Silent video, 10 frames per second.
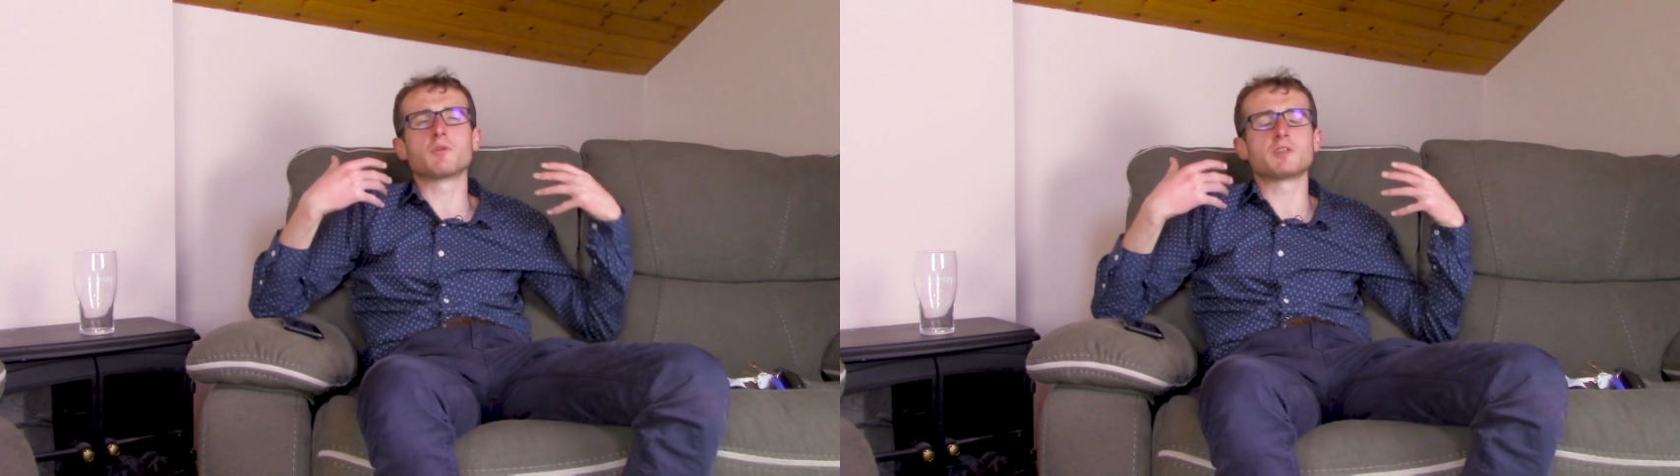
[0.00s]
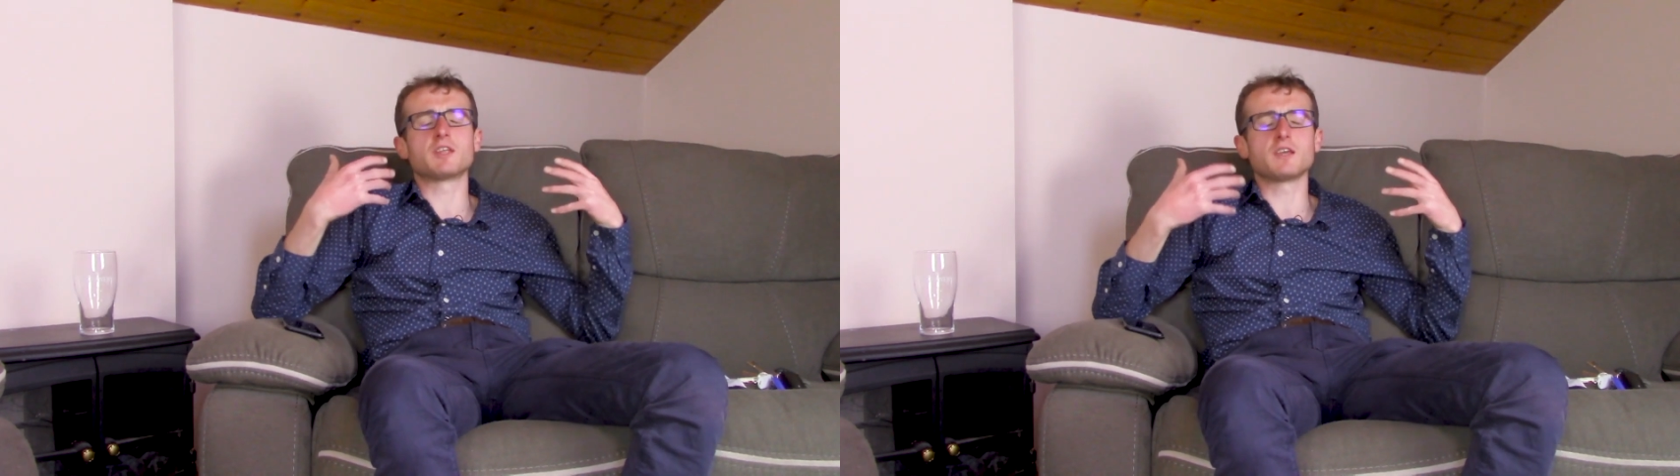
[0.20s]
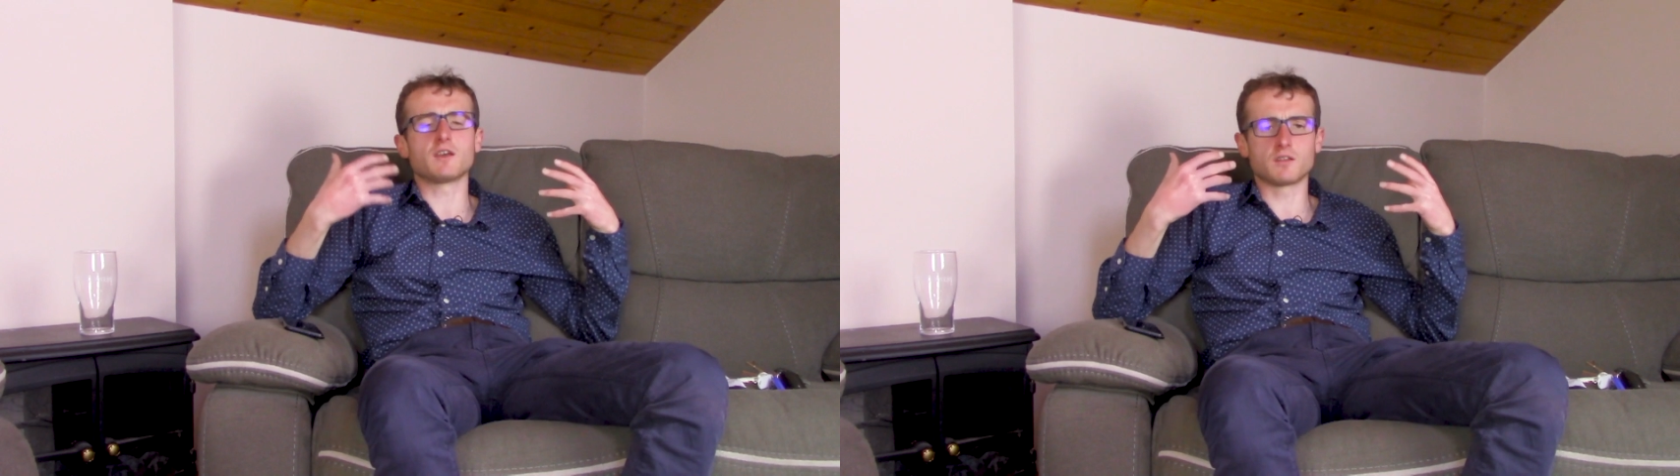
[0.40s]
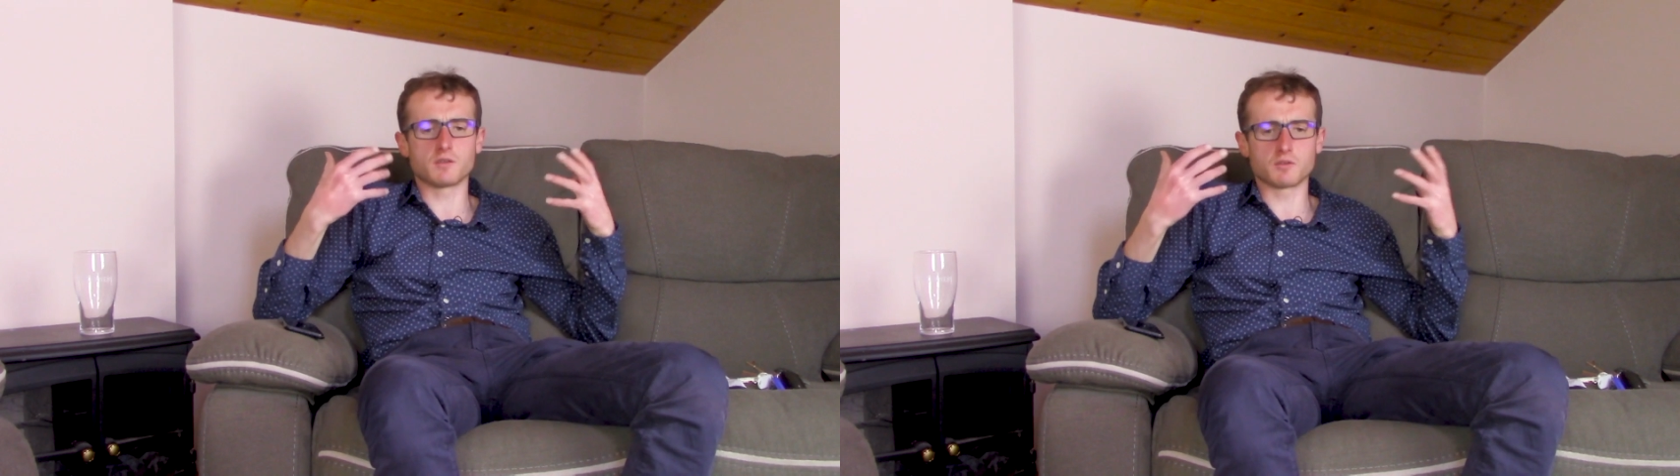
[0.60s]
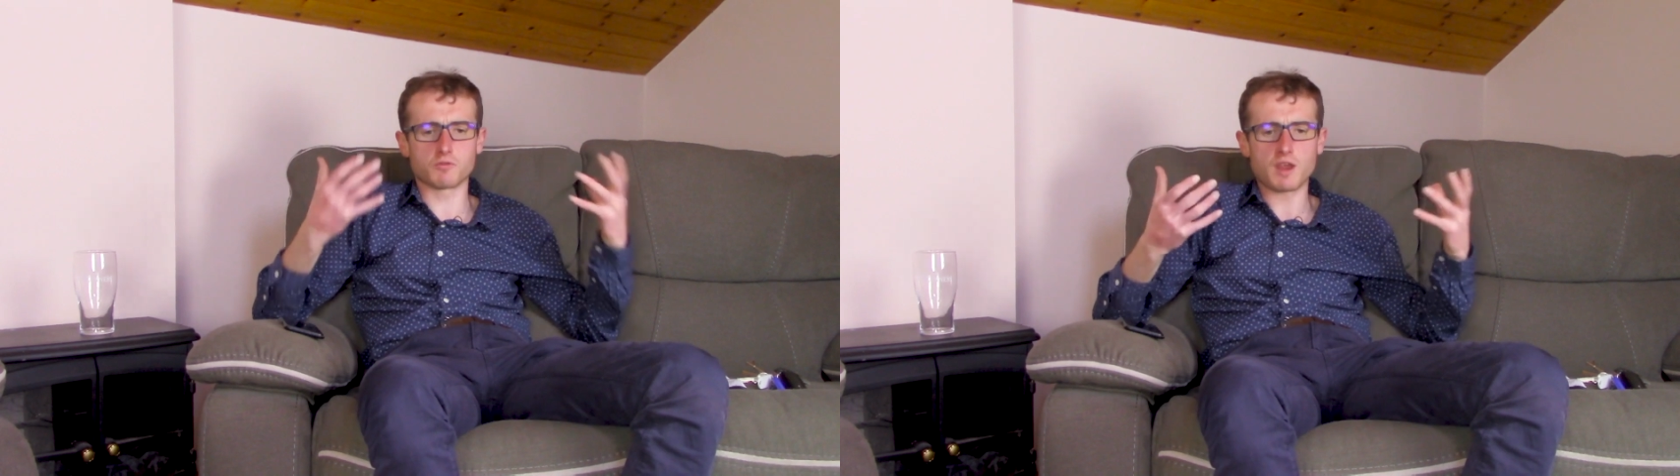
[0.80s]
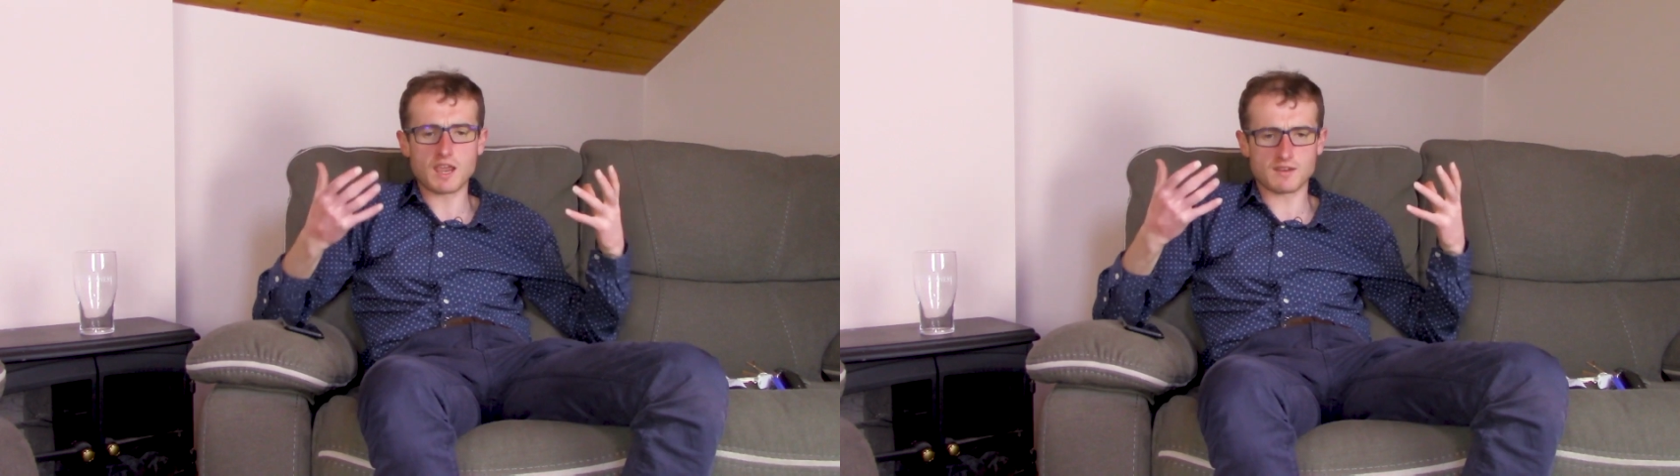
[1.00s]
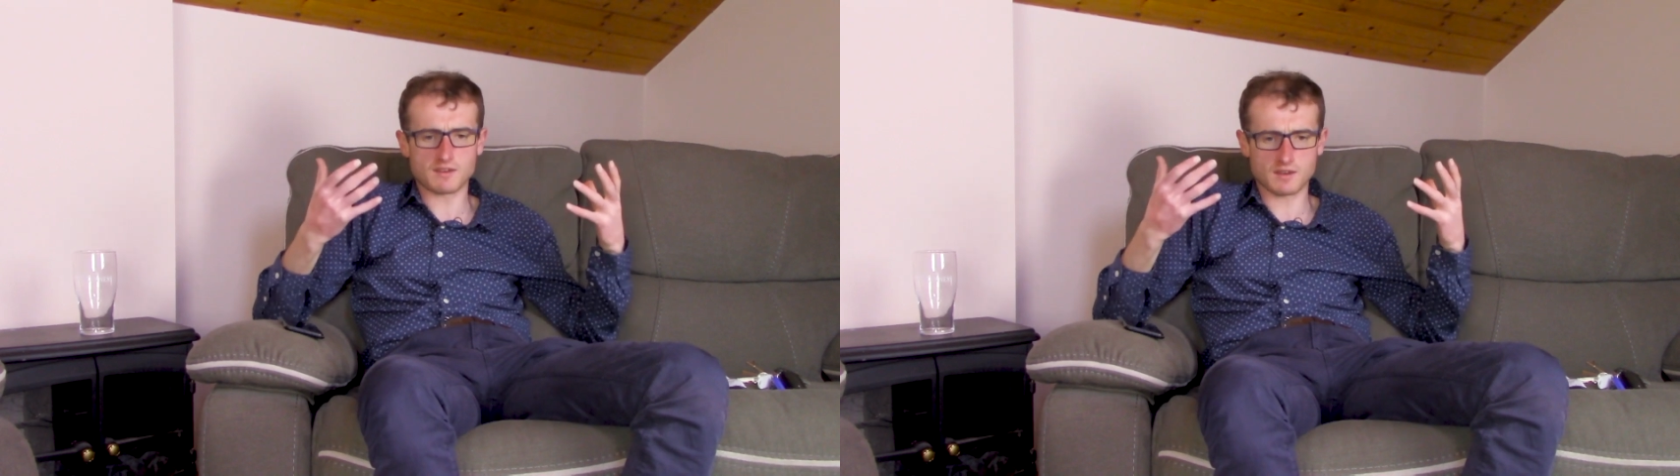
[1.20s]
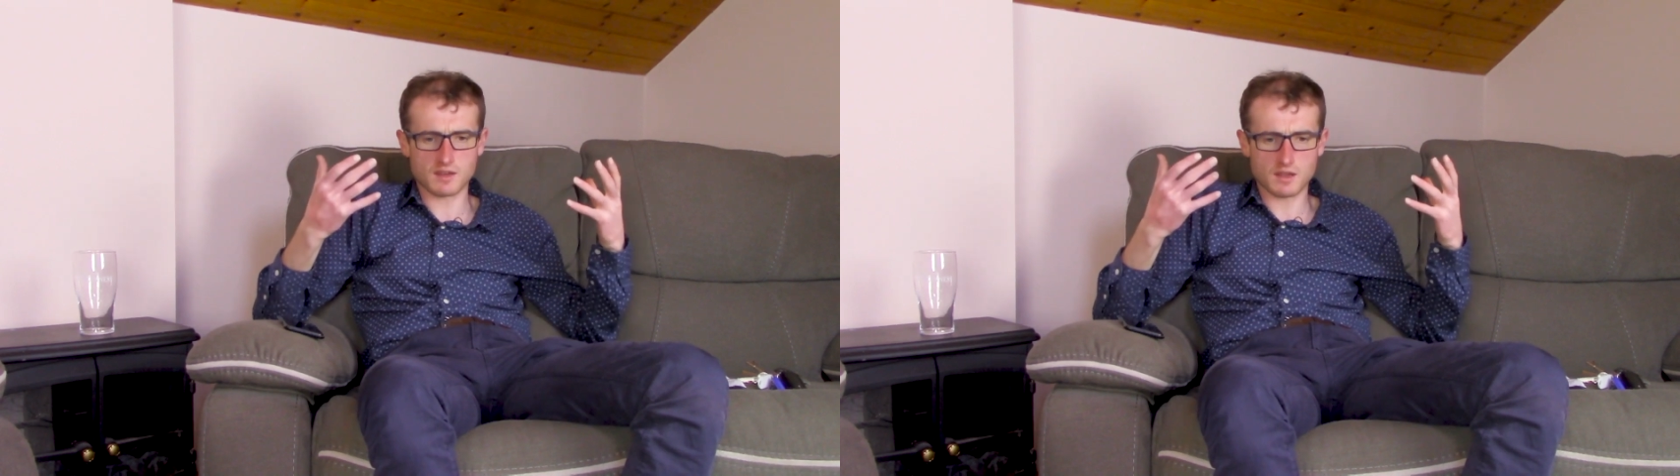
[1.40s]
when we think on the
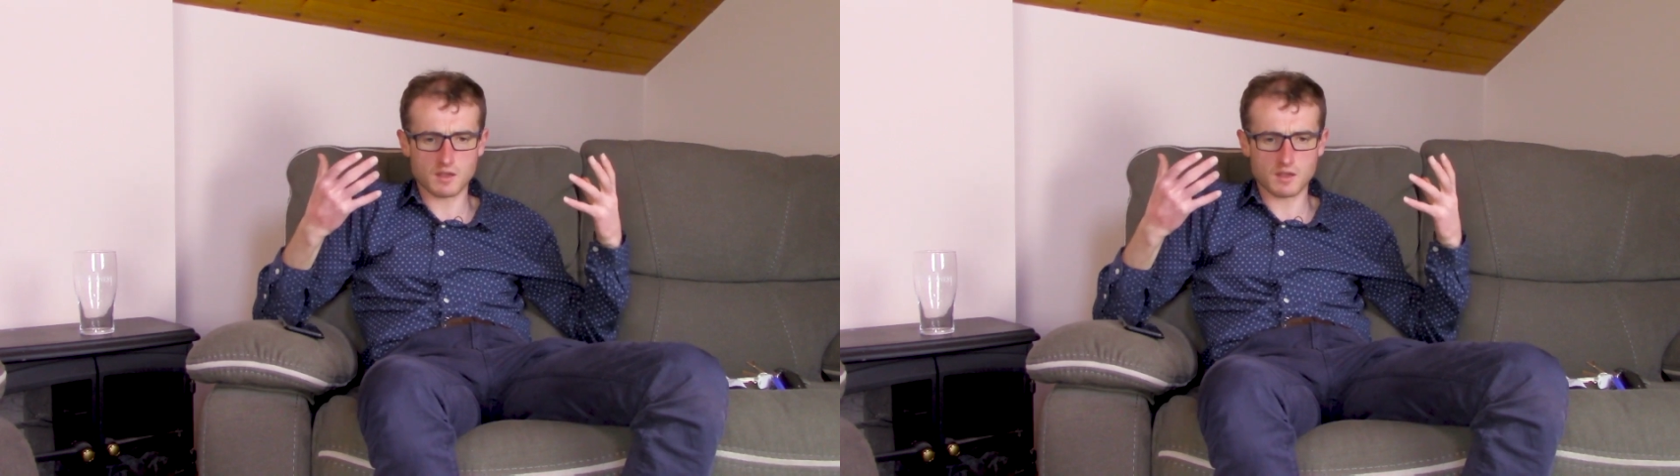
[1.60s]
great